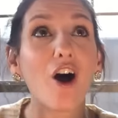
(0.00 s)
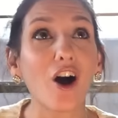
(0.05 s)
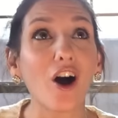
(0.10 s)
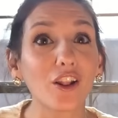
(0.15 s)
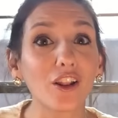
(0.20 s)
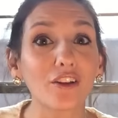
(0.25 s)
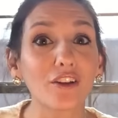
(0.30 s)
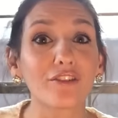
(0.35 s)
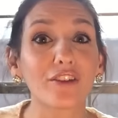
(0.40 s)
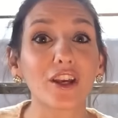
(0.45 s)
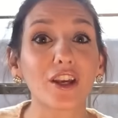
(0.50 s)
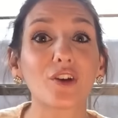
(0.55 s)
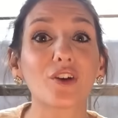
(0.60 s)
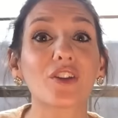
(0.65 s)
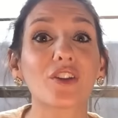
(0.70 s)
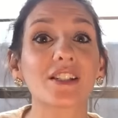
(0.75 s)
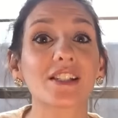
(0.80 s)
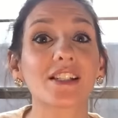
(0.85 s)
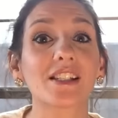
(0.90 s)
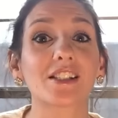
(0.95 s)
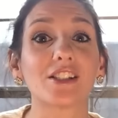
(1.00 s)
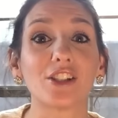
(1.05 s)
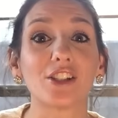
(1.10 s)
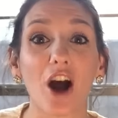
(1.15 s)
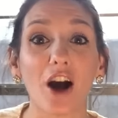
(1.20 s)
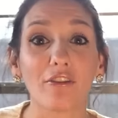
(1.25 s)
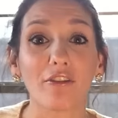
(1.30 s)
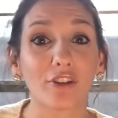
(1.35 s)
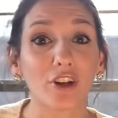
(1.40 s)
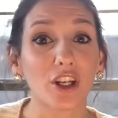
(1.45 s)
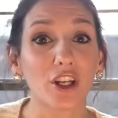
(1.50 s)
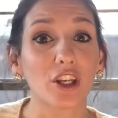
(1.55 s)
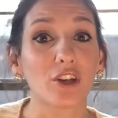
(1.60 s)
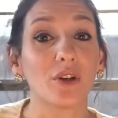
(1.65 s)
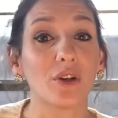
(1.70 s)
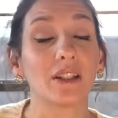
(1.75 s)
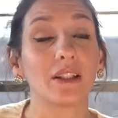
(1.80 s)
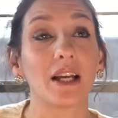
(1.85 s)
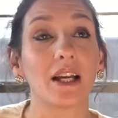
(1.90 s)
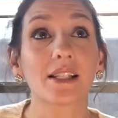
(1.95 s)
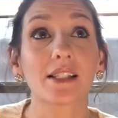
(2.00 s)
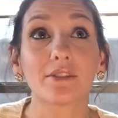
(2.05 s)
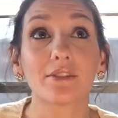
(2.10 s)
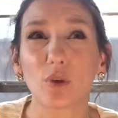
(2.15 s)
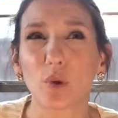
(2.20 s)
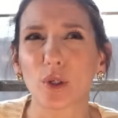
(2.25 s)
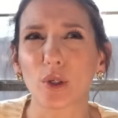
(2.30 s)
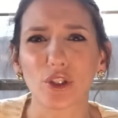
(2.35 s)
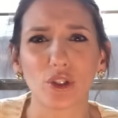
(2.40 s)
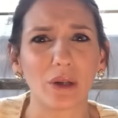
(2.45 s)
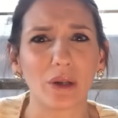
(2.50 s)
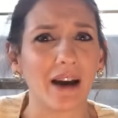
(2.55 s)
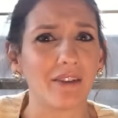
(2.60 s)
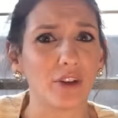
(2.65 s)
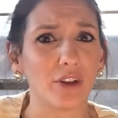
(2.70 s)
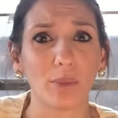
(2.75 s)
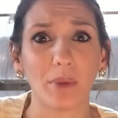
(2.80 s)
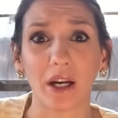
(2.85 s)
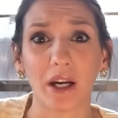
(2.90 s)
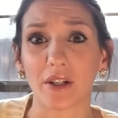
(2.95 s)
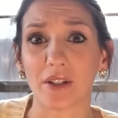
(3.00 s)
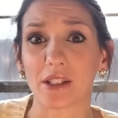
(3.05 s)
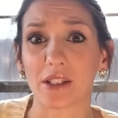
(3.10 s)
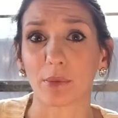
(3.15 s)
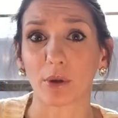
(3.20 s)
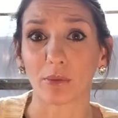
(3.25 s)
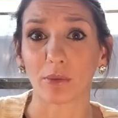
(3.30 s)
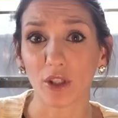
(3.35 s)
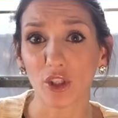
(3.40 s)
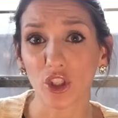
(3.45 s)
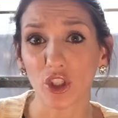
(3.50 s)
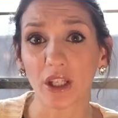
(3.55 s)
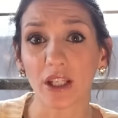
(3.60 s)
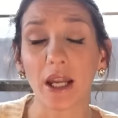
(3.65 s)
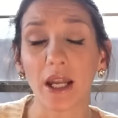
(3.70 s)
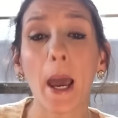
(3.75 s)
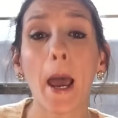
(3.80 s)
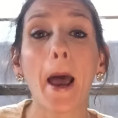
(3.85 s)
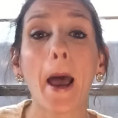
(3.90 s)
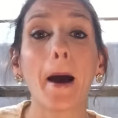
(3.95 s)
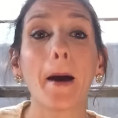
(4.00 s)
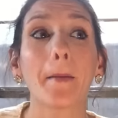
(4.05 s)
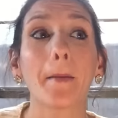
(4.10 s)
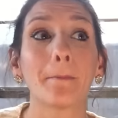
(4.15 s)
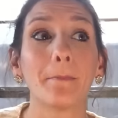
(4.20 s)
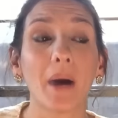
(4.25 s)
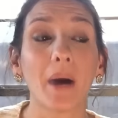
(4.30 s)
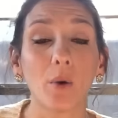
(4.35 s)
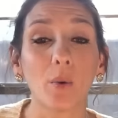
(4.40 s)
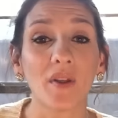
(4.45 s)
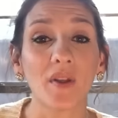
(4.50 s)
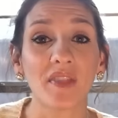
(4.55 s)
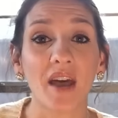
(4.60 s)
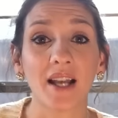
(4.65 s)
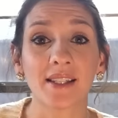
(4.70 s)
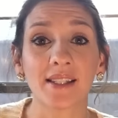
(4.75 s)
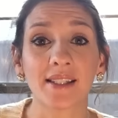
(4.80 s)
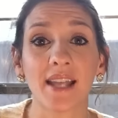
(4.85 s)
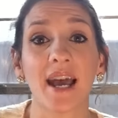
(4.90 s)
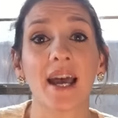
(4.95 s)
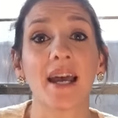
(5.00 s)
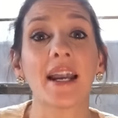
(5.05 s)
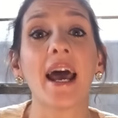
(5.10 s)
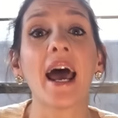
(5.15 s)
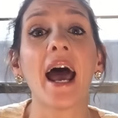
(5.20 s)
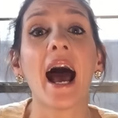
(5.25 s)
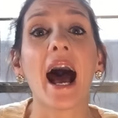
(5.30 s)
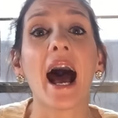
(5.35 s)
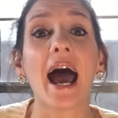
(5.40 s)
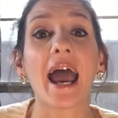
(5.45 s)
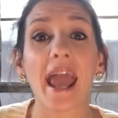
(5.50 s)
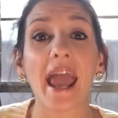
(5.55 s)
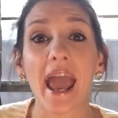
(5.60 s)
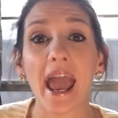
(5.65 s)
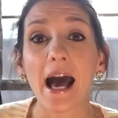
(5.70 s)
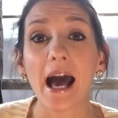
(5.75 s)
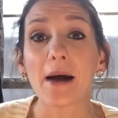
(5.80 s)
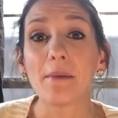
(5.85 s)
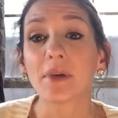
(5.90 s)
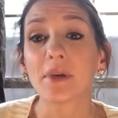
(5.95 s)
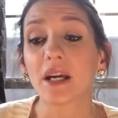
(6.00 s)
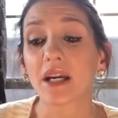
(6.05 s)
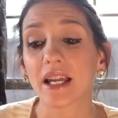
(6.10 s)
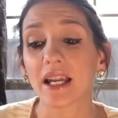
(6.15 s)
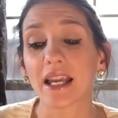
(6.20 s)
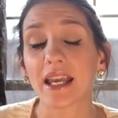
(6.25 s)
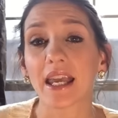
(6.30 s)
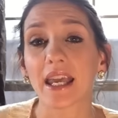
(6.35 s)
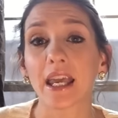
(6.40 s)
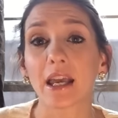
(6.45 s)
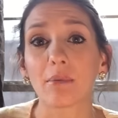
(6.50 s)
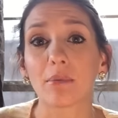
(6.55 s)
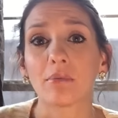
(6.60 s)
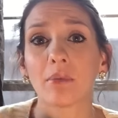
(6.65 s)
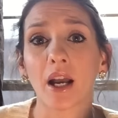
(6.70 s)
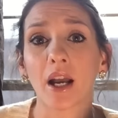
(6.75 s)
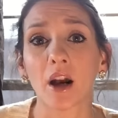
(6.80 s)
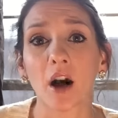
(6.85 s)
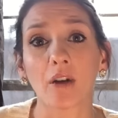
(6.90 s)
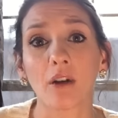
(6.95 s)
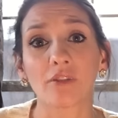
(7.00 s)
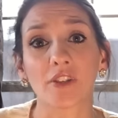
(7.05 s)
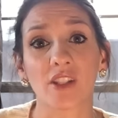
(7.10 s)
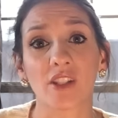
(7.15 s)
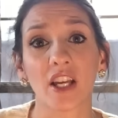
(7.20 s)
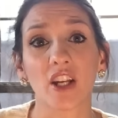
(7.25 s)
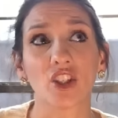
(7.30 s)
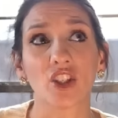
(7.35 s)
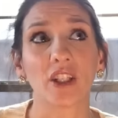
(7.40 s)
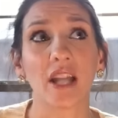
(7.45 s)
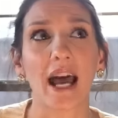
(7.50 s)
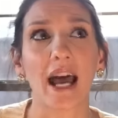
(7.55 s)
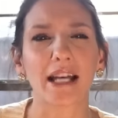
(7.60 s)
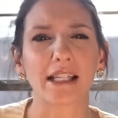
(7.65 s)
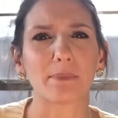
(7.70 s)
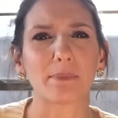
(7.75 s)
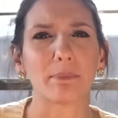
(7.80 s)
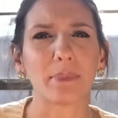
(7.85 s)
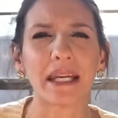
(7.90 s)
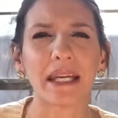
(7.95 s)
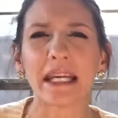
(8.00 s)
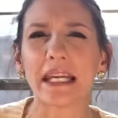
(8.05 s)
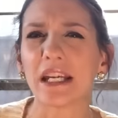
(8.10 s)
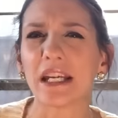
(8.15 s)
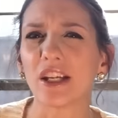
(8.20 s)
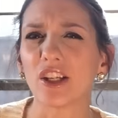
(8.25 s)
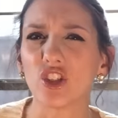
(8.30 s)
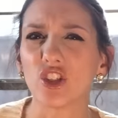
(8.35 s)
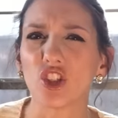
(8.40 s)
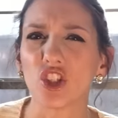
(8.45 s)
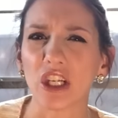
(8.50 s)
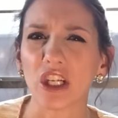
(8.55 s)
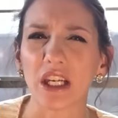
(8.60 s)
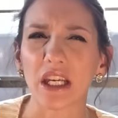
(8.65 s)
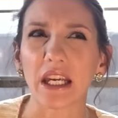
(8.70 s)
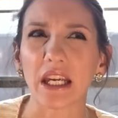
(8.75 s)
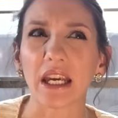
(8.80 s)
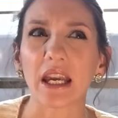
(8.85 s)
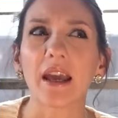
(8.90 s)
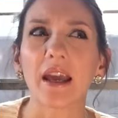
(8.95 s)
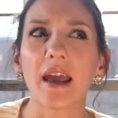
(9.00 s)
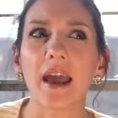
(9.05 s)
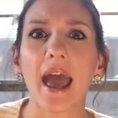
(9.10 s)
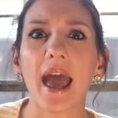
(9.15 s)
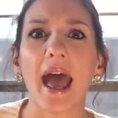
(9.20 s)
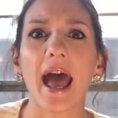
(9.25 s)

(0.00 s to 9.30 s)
all of you, this is not for you unless of course you have your parents' permission. But with that said, I am gonna keep my conversation as P G